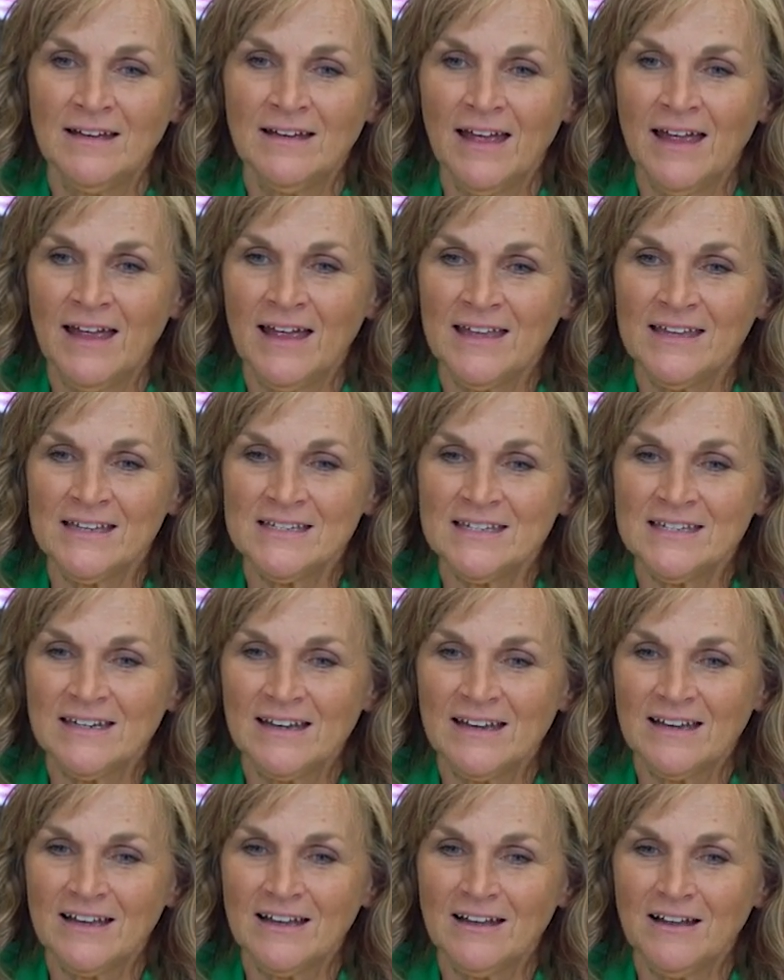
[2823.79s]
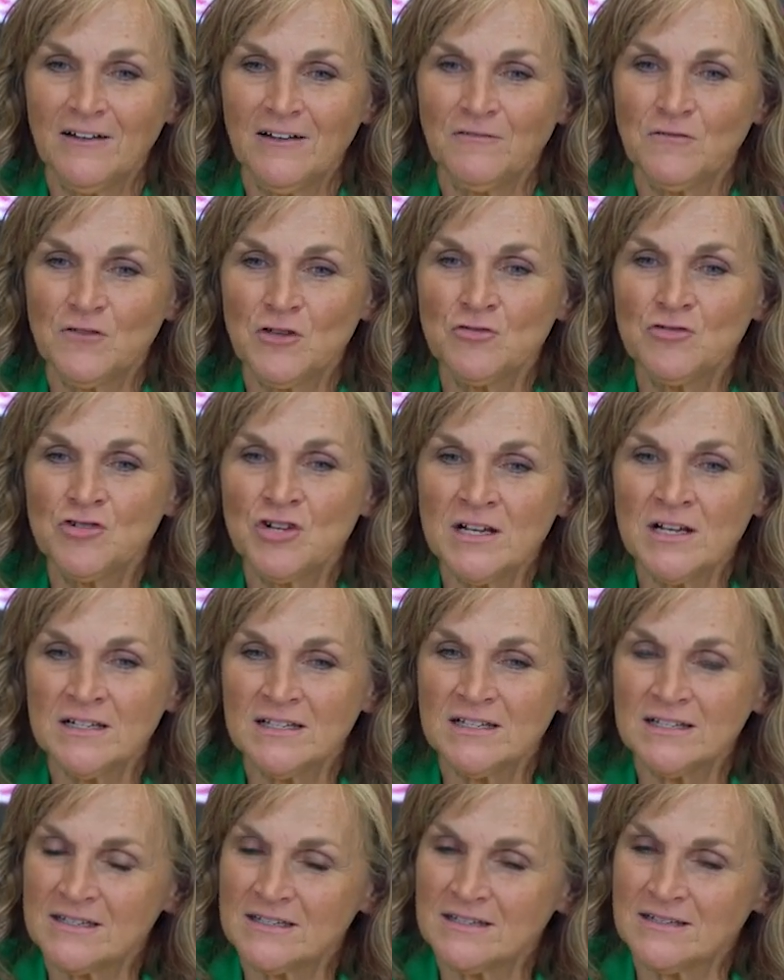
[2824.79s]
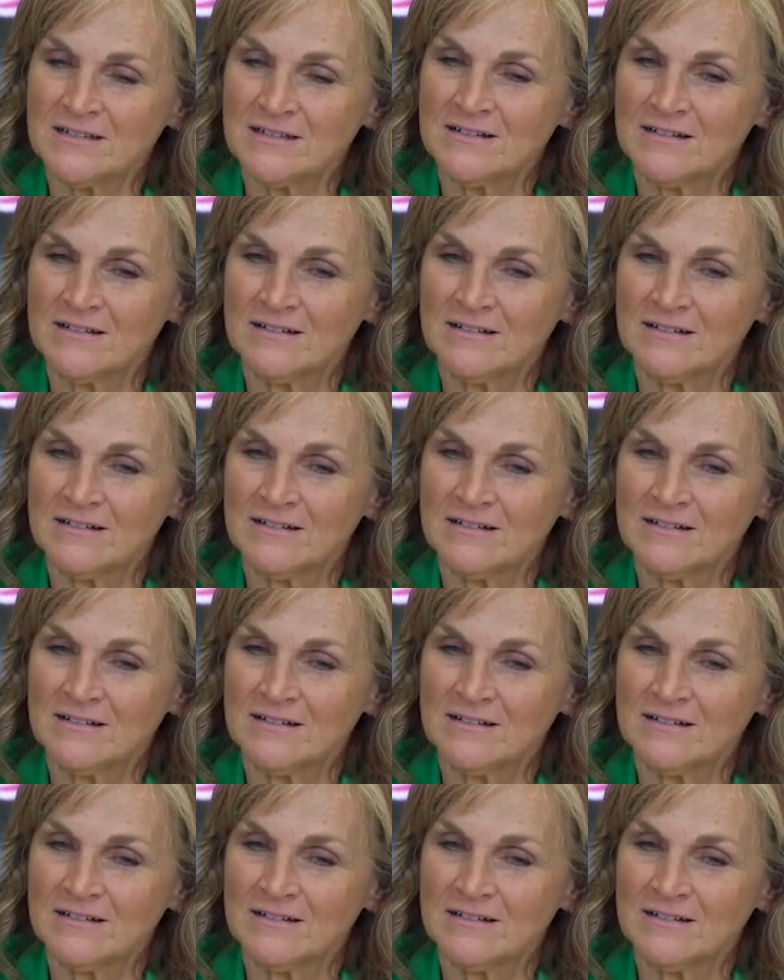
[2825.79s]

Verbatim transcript: And if you just